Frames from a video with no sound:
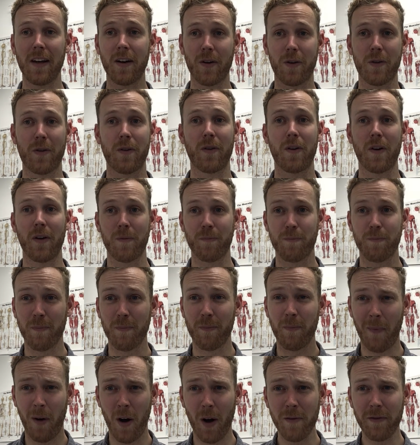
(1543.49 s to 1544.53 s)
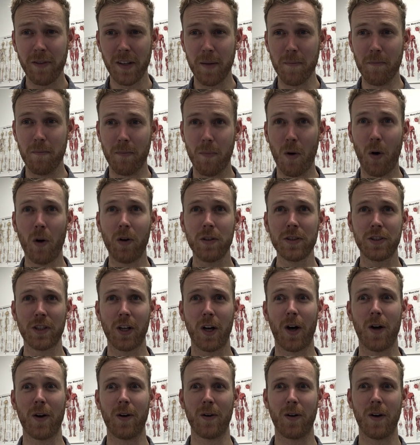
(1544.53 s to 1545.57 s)
or hopefully more
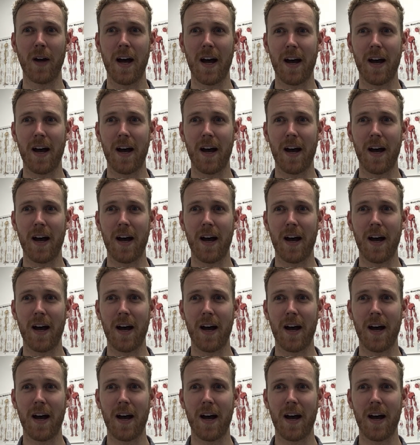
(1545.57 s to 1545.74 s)
so,